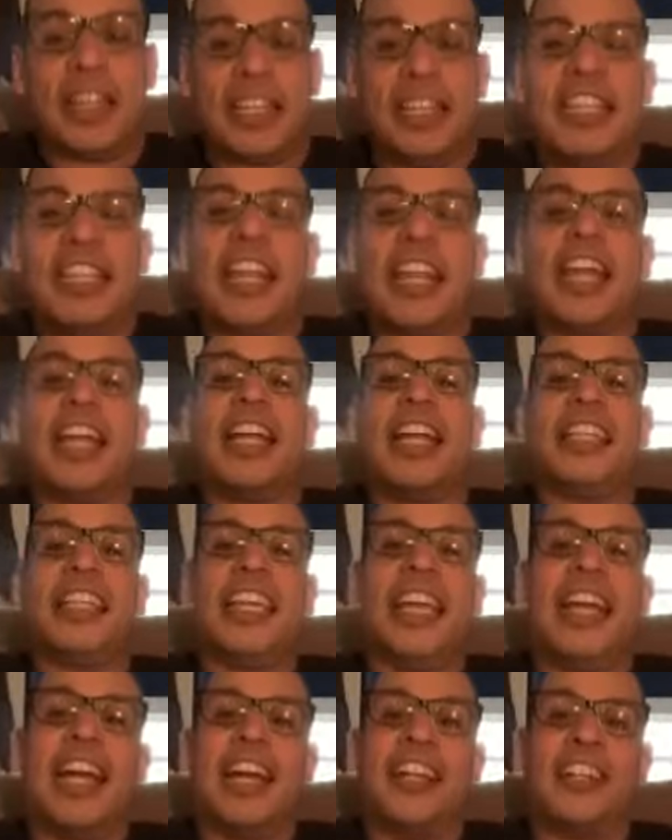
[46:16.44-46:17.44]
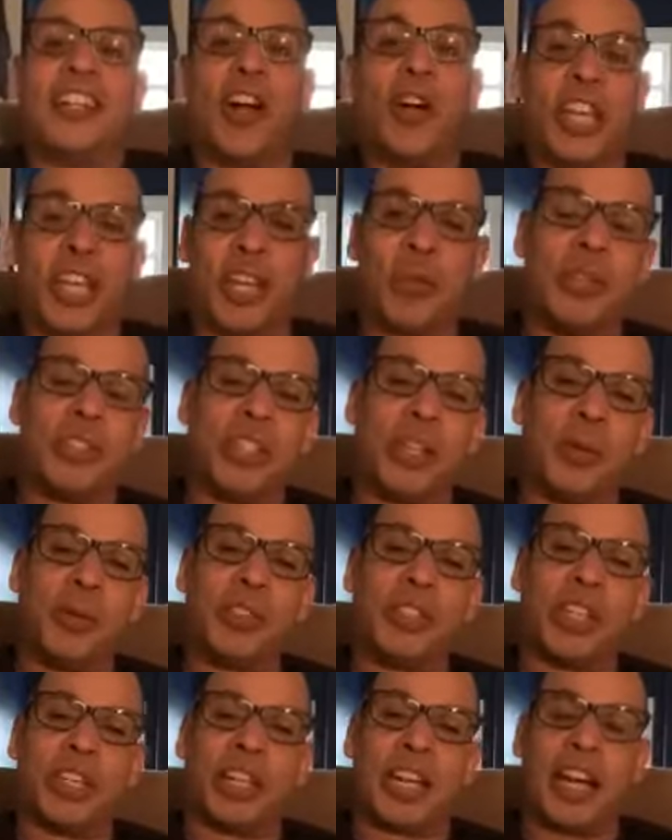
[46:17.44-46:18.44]
yeah. No, it, it was it was a
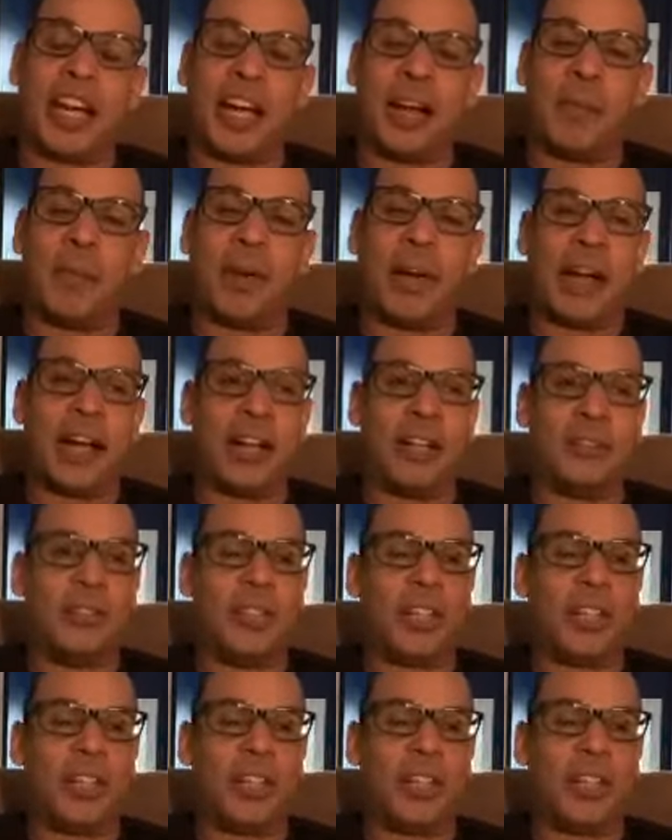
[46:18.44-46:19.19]
compound. Okay.